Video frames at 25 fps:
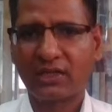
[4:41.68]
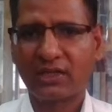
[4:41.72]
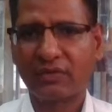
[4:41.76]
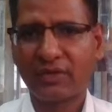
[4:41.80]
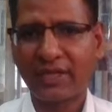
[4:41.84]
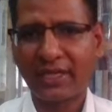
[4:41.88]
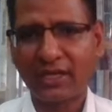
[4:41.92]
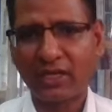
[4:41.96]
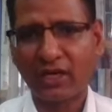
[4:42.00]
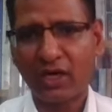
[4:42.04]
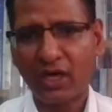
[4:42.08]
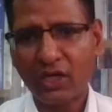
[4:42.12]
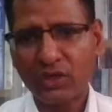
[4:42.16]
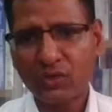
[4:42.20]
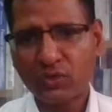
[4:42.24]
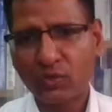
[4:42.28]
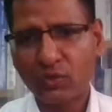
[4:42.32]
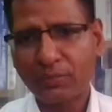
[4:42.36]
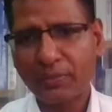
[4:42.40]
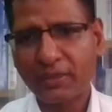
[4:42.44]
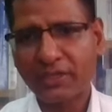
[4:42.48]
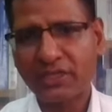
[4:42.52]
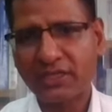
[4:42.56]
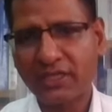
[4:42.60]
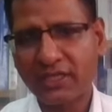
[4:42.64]
then
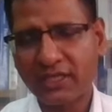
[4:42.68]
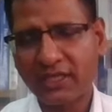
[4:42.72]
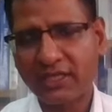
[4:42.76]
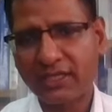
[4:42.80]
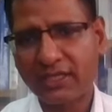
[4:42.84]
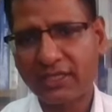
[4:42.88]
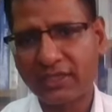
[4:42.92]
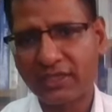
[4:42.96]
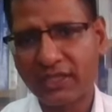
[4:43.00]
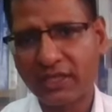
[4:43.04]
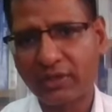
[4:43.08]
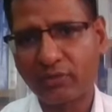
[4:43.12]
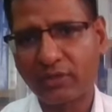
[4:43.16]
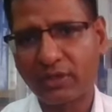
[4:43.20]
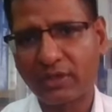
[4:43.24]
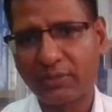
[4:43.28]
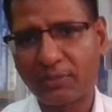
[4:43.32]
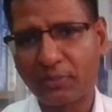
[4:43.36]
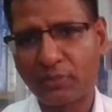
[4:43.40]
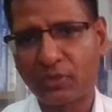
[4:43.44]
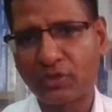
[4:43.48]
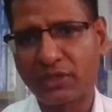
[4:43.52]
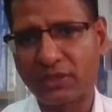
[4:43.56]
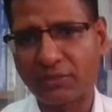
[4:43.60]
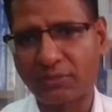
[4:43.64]
automatically they will
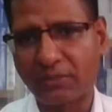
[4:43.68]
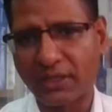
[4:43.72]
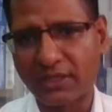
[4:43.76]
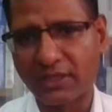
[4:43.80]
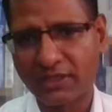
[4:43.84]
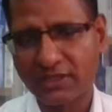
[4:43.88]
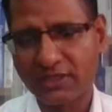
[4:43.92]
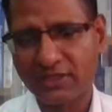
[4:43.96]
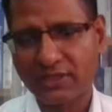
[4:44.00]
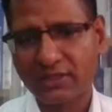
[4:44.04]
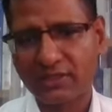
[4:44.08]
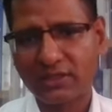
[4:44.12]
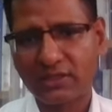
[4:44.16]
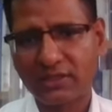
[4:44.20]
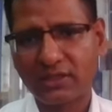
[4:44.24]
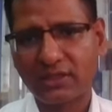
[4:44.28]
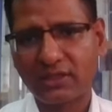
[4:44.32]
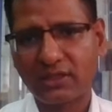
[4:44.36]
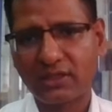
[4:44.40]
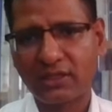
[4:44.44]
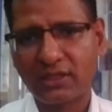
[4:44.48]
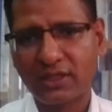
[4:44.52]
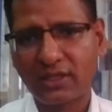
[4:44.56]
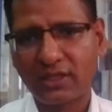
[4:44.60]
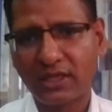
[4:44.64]
motivate
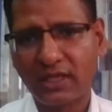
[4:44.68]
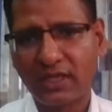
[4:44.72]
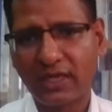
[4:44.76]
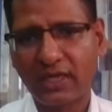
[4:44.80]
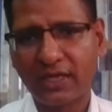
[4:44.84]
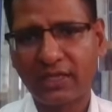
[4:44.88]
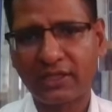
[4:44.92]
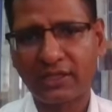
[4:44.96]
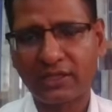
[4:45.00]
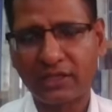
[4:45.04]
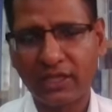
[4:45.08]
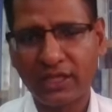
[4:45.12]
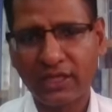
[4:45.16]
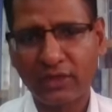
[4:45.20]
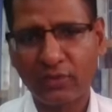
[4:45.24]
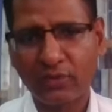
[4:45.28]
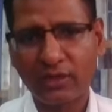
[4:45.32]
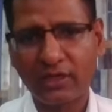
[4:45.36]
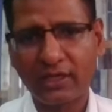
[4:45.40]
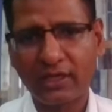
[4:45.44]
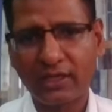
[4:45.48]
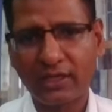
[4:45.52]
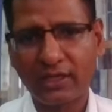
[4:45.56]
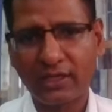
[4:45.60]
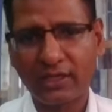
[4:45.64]
and they
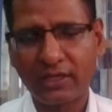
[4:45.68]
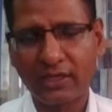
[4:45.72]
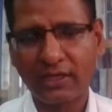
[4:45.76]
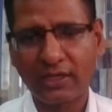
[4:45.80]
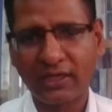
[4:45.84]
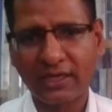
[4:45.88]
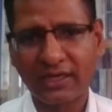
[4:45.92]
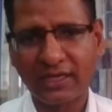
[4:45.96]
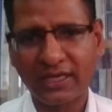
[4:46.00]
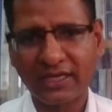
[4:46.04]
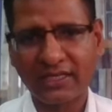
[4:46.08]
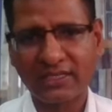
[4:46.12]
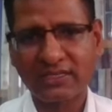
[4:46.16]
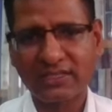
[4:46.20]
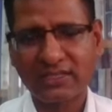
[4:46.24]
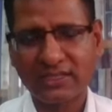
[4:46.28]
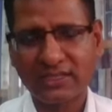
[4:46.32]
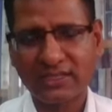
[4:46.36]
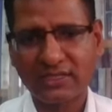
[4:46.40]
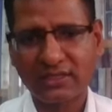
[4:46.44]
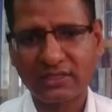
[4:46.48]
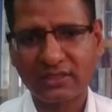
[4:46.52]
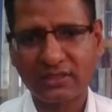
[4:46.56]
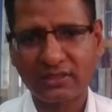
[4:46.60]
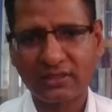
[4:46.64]
will get
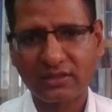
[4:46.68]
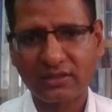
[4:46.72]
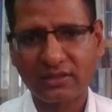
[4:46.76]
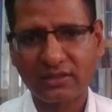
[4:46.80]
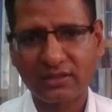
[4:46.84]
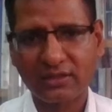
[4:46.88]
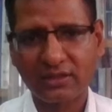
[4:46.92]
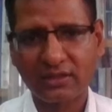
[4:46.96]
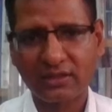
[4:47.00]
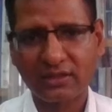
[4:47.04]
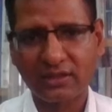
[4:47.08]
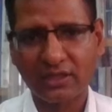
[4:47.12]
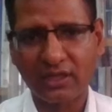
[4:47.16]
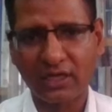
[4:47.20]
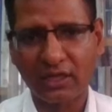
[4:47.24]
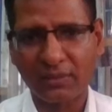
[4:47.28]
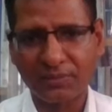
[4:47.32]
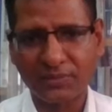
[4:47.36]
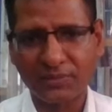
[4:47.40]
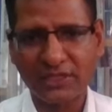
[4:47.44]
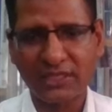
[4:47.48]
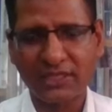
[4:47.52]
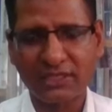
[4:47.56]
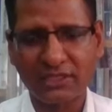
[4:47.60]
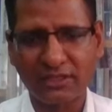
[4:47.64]
the
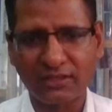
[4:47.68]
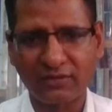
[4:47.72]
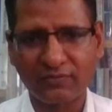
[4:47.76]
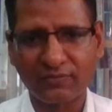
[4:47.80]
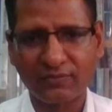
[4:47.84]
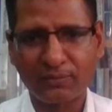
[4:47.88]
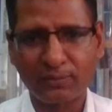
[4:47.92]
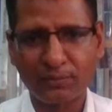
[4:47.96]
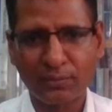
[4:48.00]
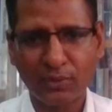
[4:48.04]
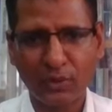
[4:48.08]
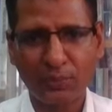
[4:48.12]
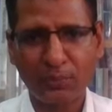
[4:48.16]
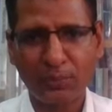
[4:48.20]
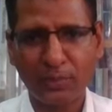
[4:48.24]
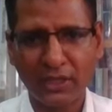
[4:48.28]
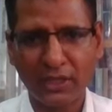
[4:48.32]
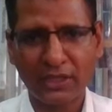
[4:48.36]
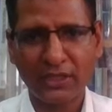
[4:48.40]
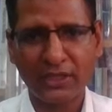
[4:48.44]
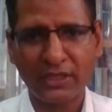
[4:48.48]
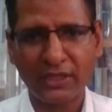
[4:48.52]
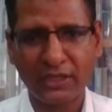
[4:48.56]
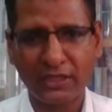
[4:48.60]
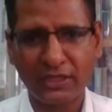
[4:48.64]
objective
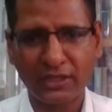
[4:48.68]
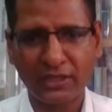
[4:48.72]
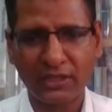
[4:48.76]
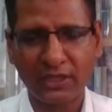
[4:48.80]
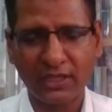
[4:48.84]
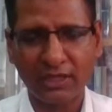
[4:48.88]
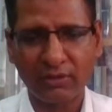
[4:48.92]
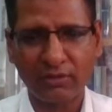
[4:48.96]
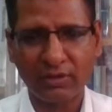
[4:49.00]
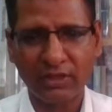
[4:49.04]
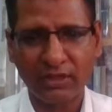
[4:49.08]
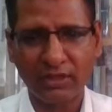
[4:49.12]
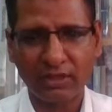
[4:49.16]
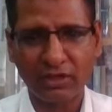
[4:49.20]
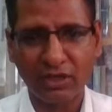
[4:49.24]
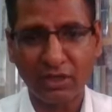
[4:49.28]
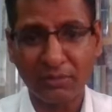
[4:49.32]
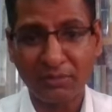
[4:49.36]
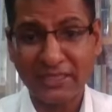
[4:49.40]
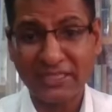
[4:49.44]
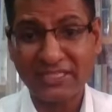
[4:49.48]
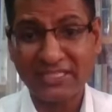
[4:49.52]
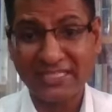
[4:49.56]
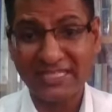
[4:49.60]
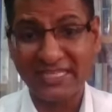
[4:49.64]
properly, they will
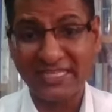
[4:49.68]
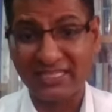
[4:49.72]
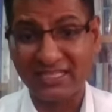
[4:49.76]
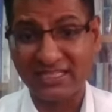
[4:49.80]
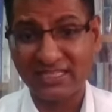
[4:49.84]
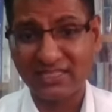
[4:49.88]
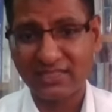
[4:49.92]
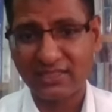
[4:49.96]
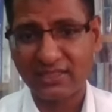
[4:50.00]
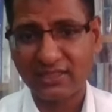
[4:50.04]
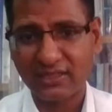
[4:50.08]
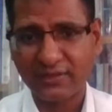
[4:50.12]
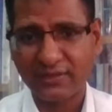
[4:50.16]
commit it.